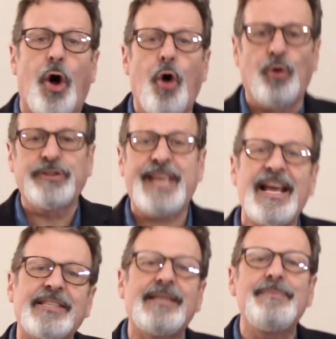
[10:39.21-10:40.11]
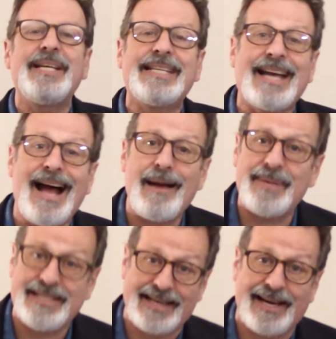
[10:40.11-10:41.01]
Old Testament
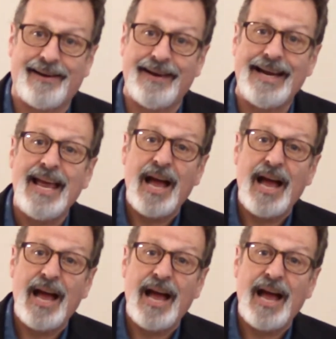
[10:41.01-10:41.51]
commentary